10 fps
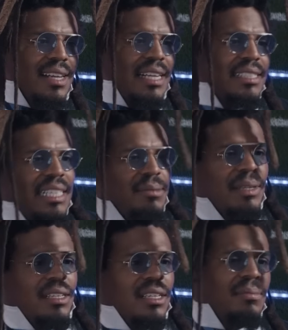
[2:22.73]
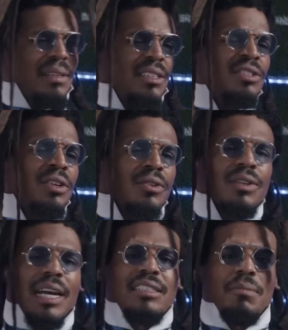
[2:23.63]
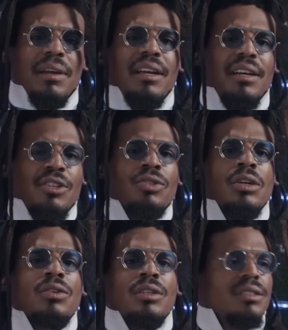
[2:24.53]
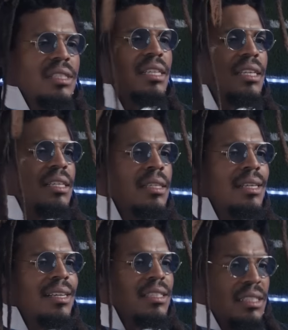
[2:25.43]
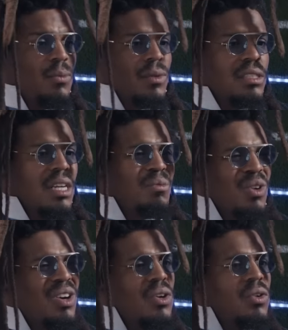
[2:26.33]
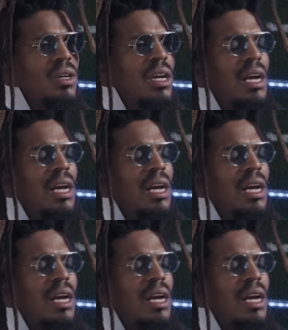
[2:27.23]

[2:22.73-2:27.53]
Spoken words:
I see him get up, and, you know, as a parent, you know your son, something wrong.